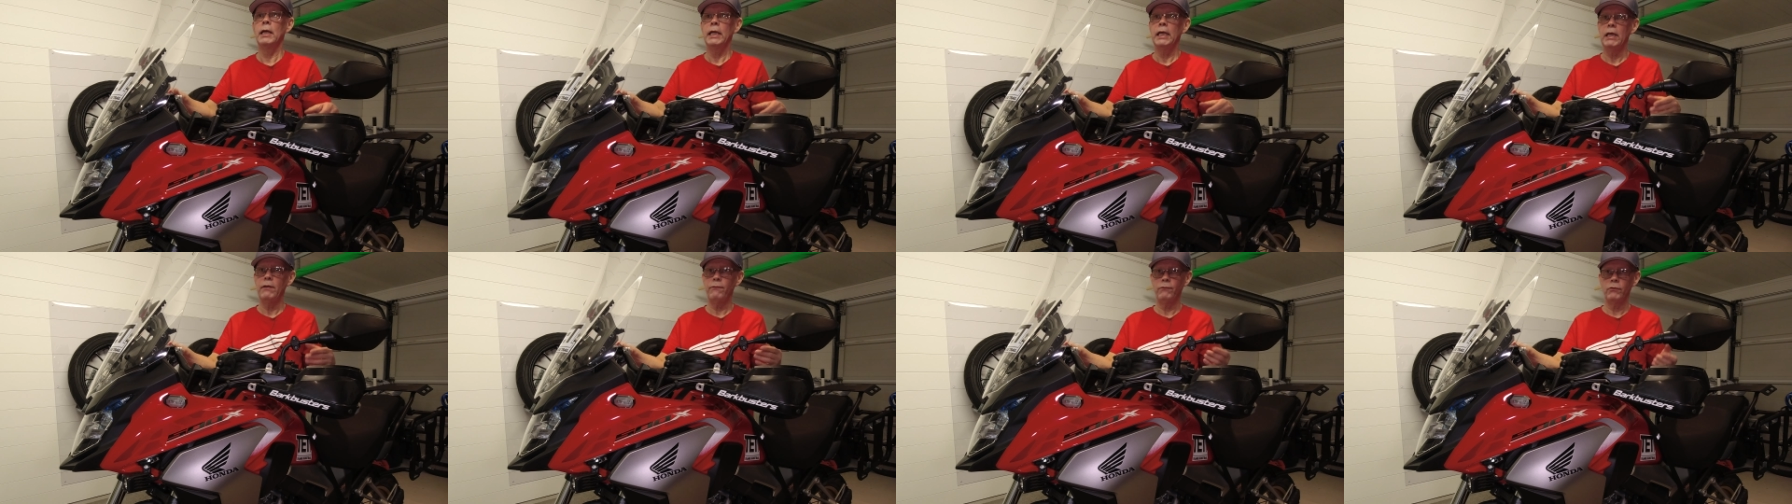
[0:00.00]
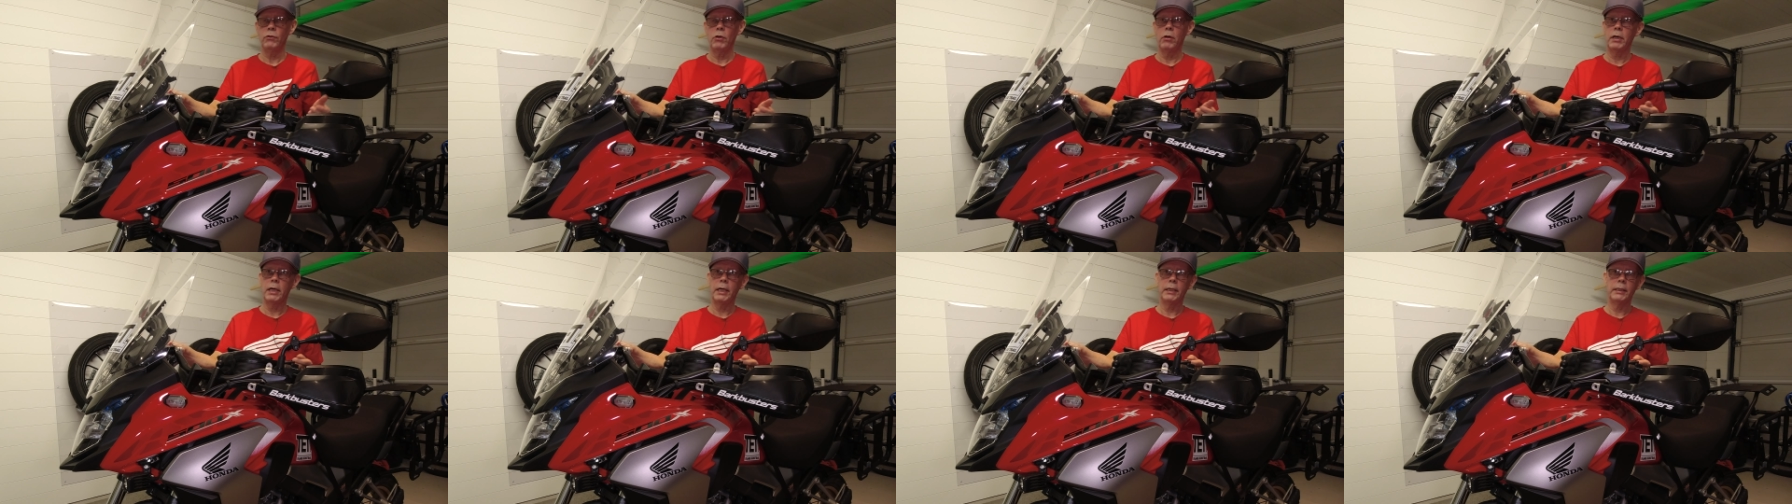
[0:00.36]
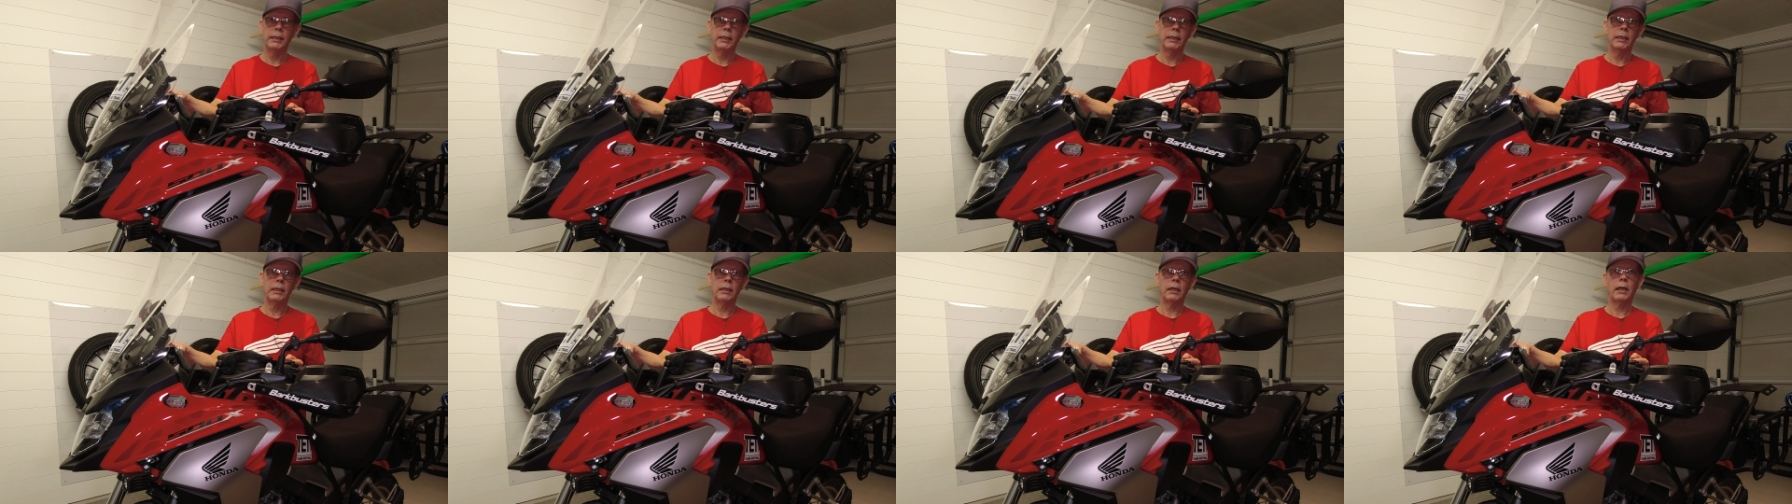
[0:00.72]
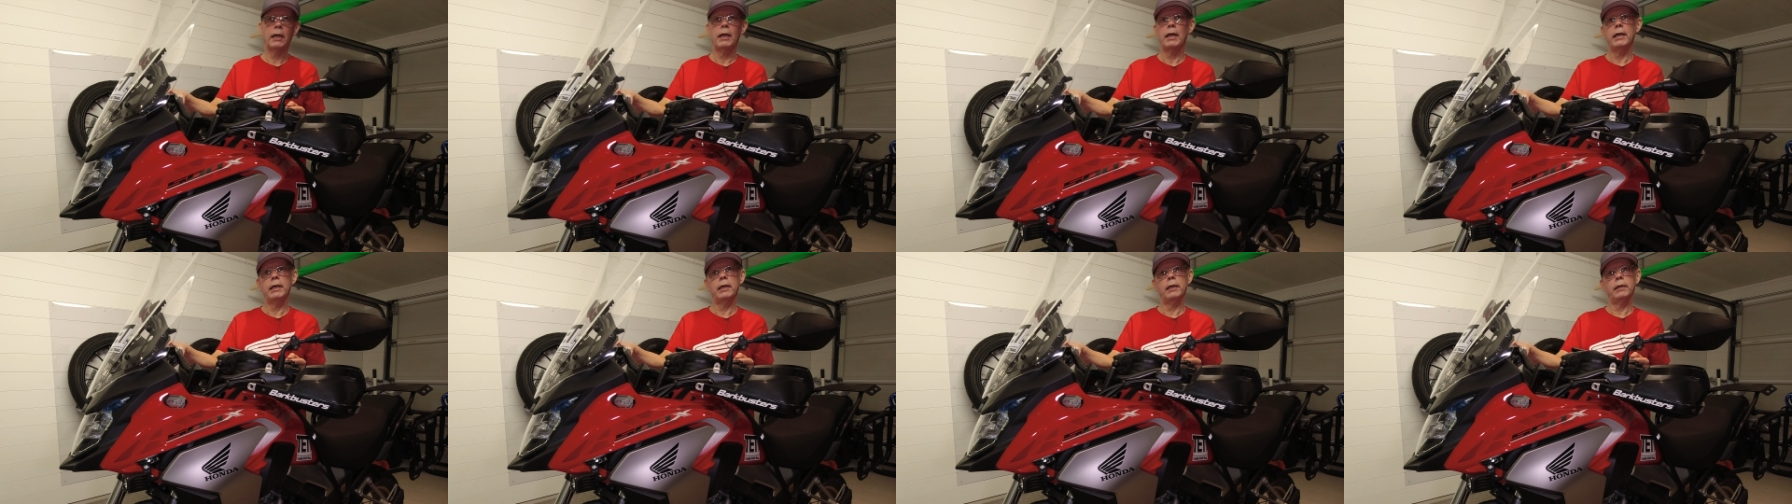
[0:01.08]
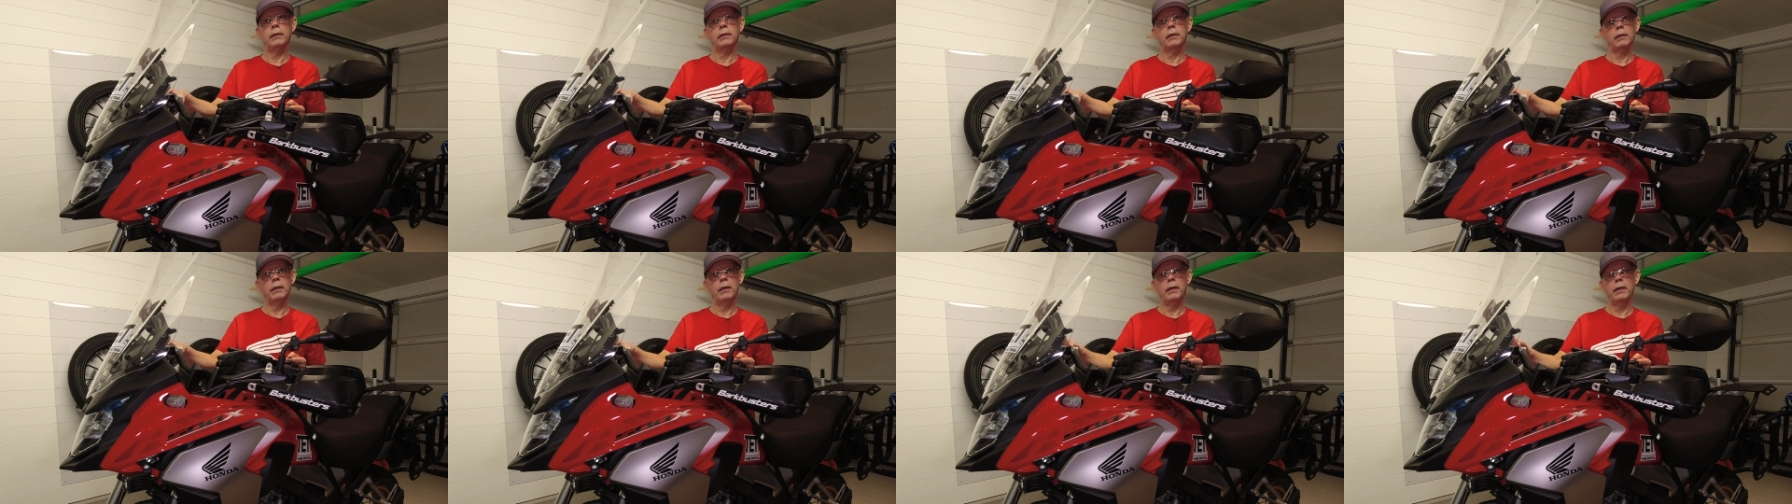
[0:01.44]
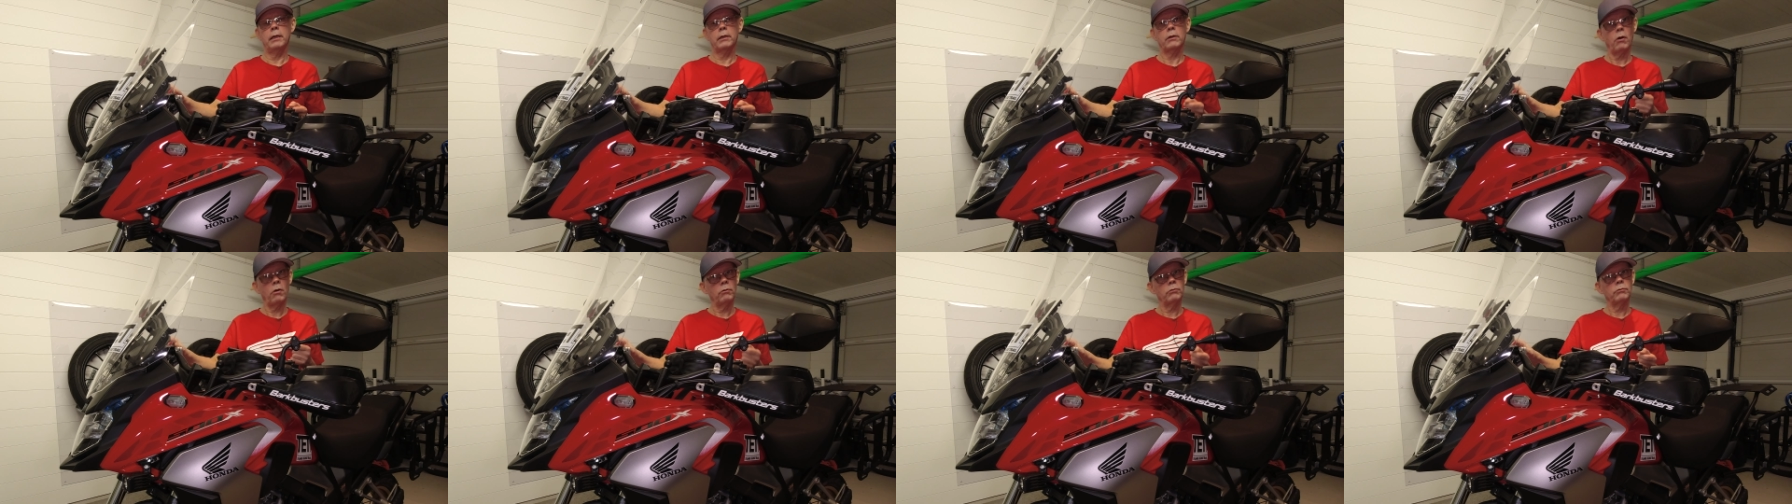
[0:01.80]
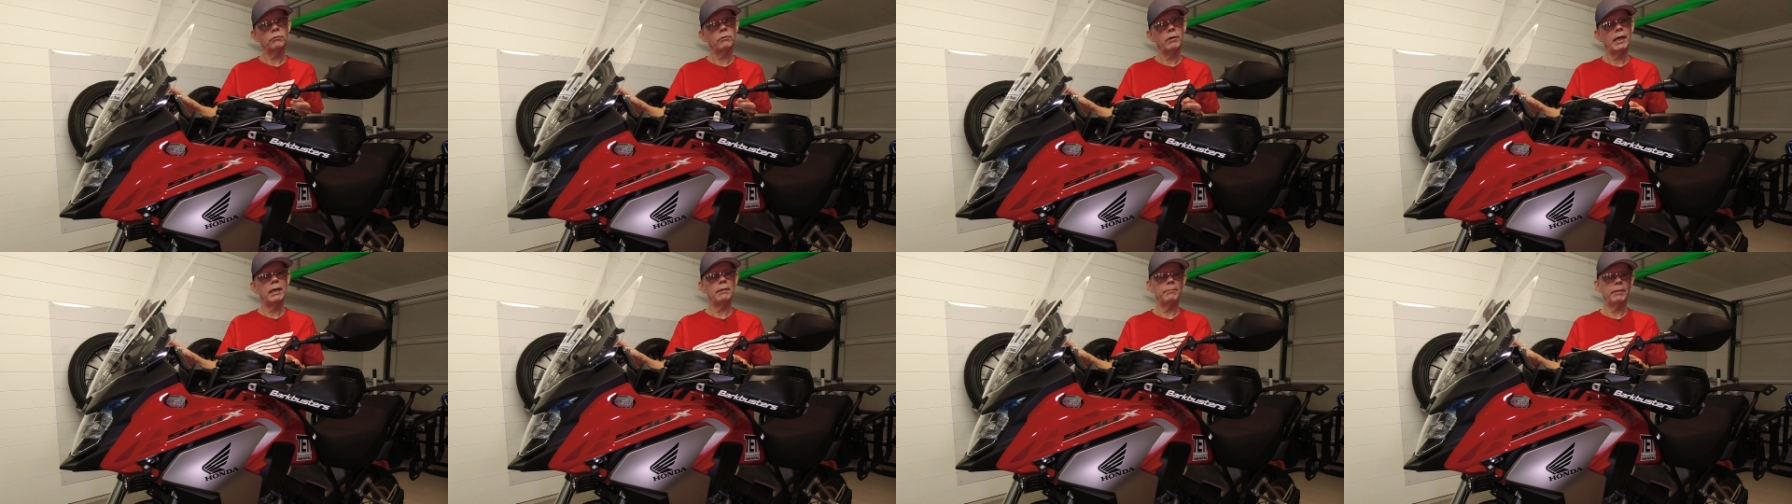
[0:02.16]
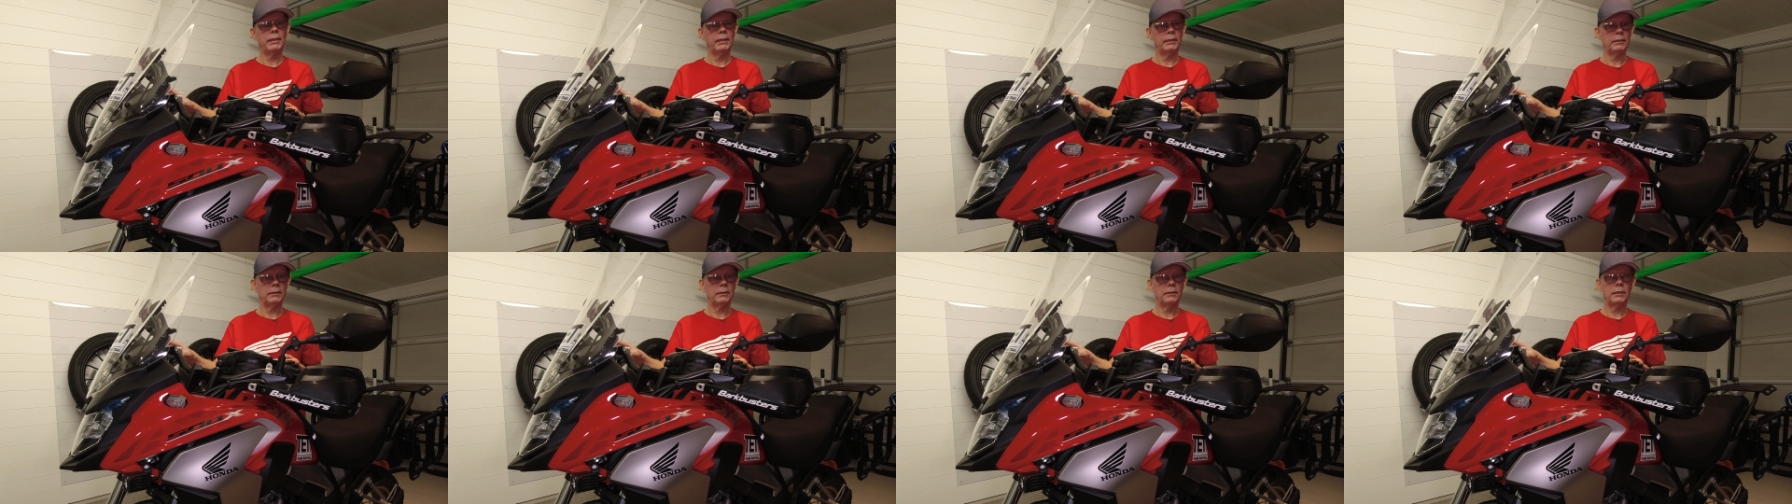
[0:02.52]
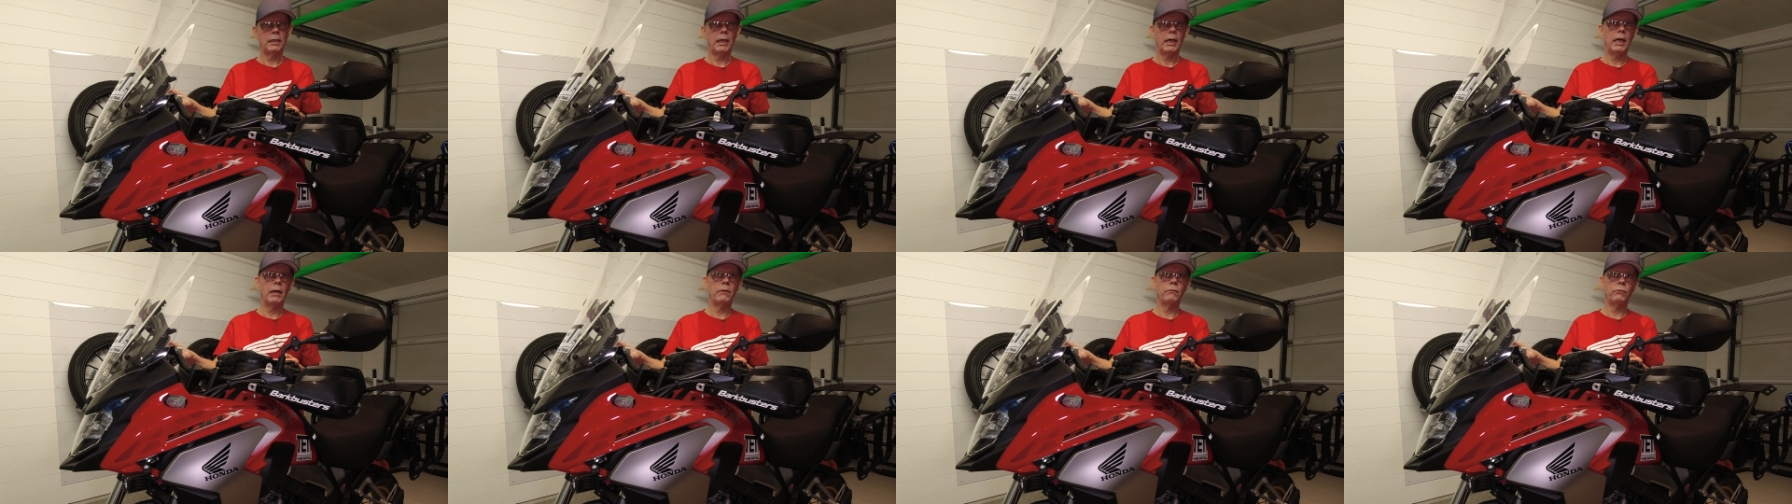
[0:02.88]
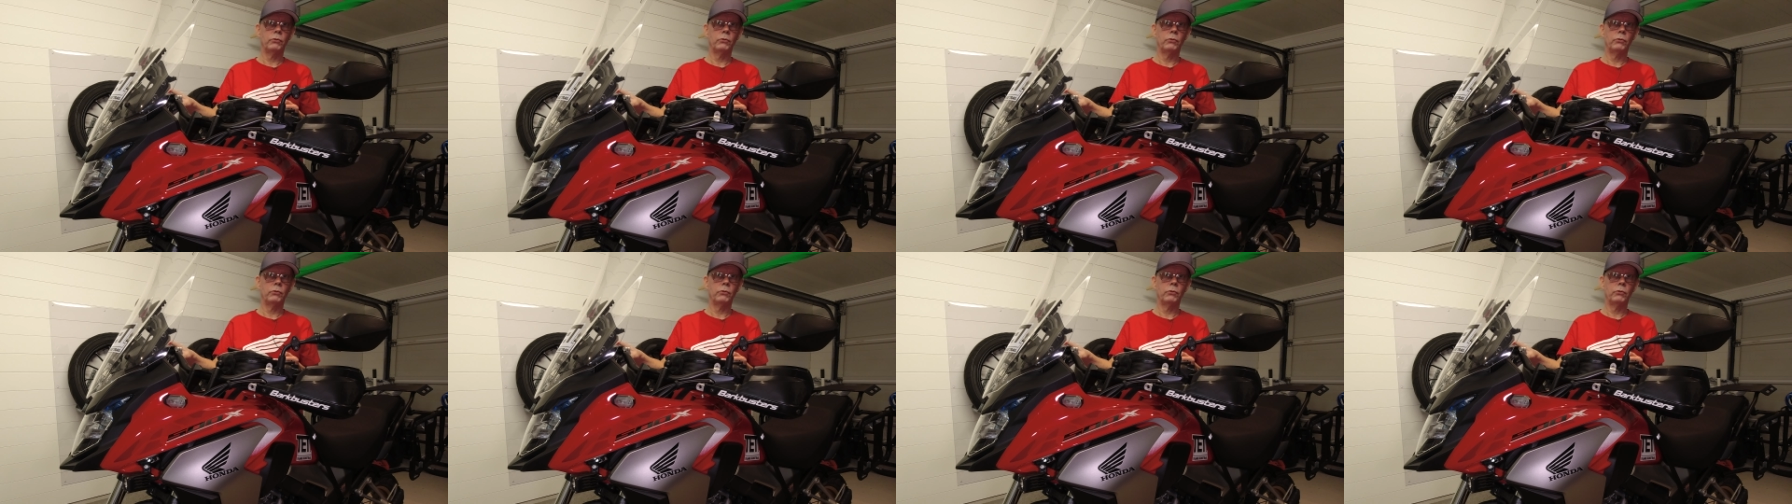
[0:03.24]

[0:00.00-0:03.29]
If you are riding in cli uh, cold climate, I